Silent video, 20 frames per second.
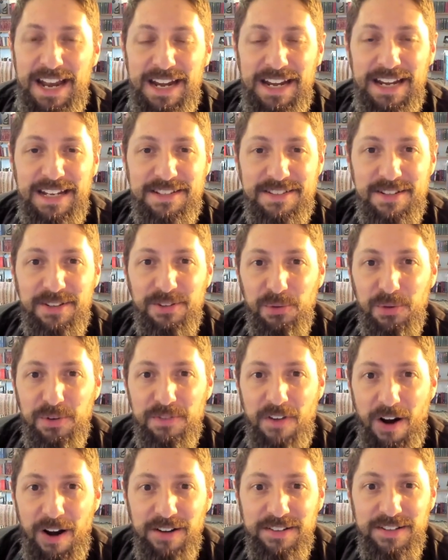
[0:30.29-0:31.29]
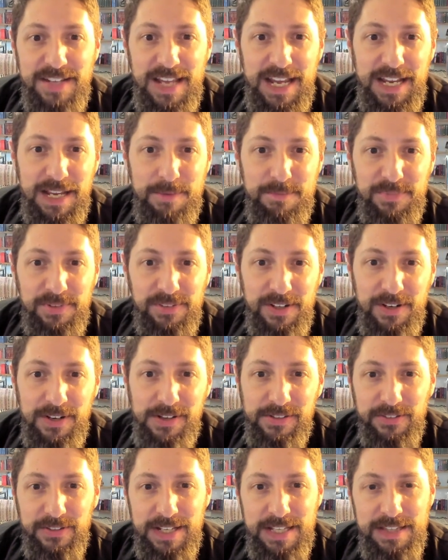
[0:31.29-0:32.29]
And it's just sort of hard to take him
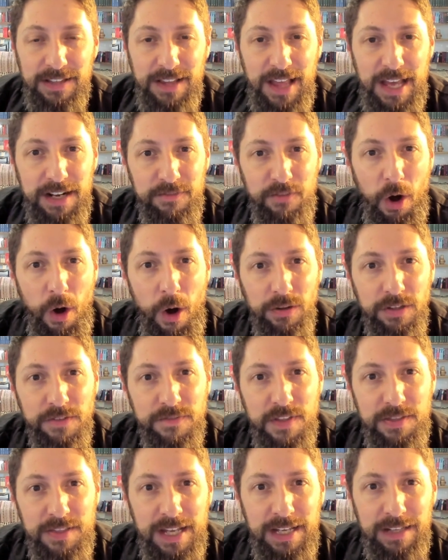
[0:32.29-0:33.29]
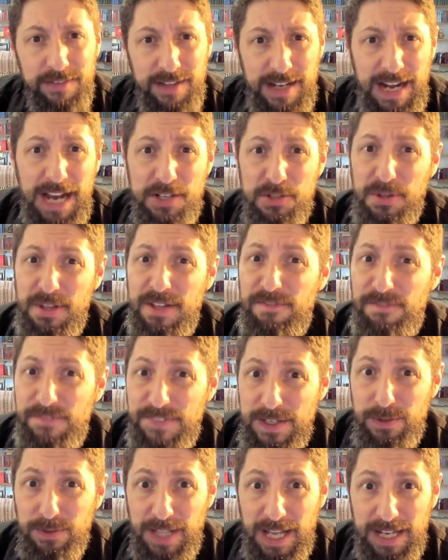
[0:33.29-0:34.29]
seriously in the light of all of the things that actually
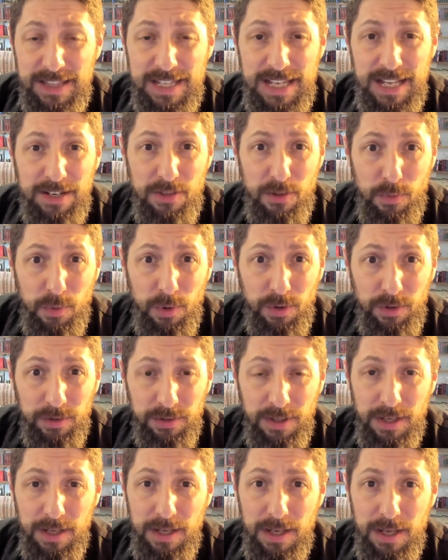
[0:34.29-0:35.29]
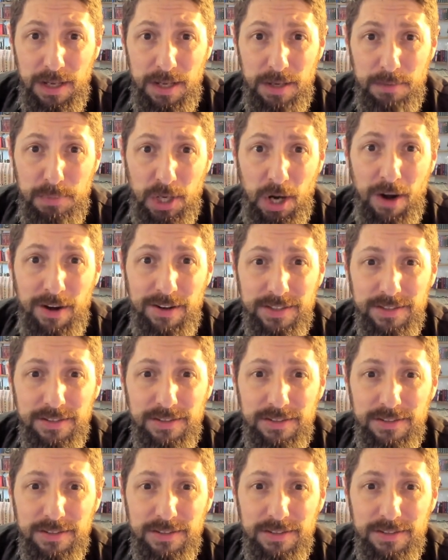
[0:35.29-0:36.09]
feel like the end of the world, but aren't.